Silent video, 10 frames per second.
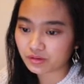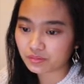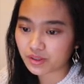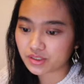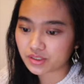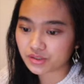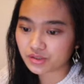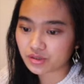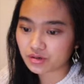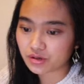but it
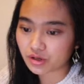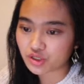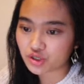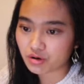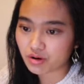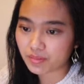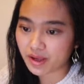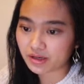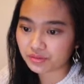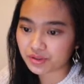does not show up
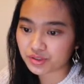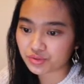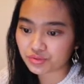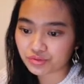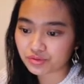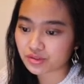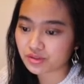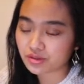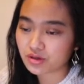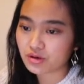any
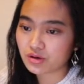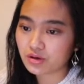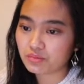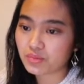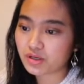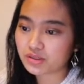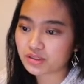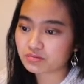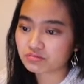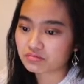result.
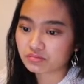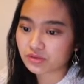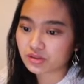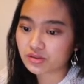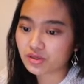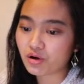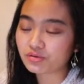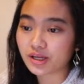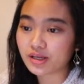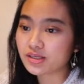But
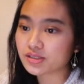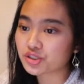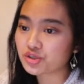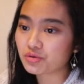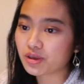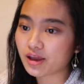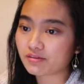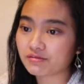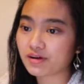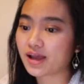so that is, you
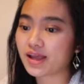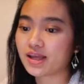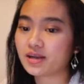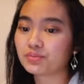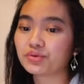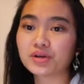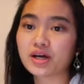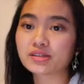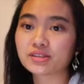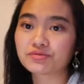can find any
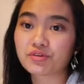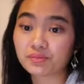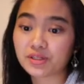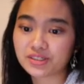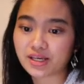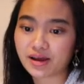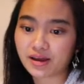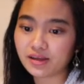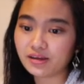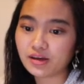products from this
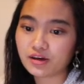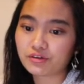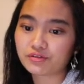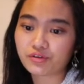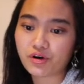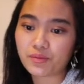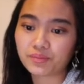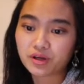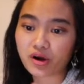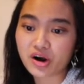side,
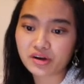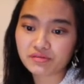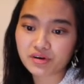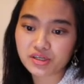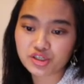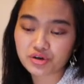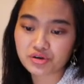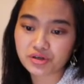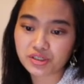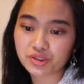from the garden
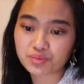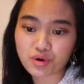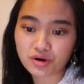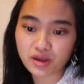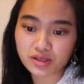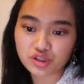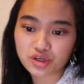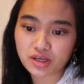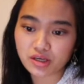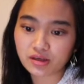furniture and border
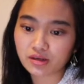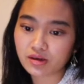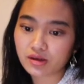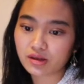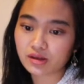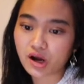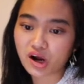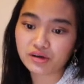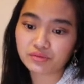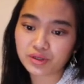edging,
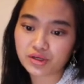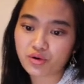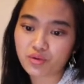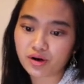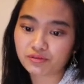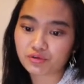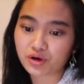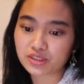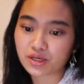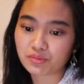garden record,
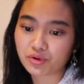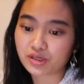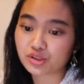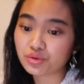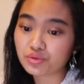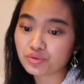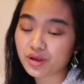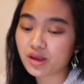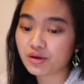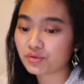for example, and tool
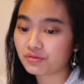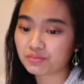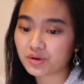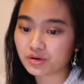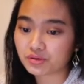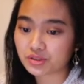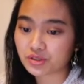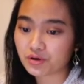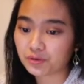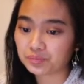equipment
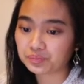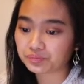also.